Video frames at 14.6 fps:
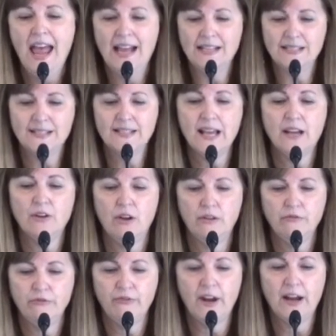and set
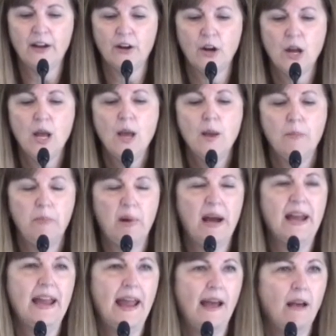on fire
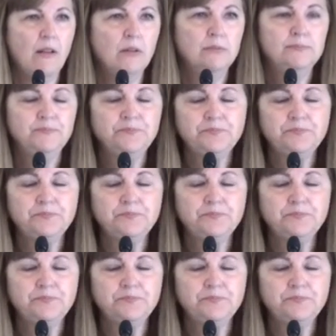by hell."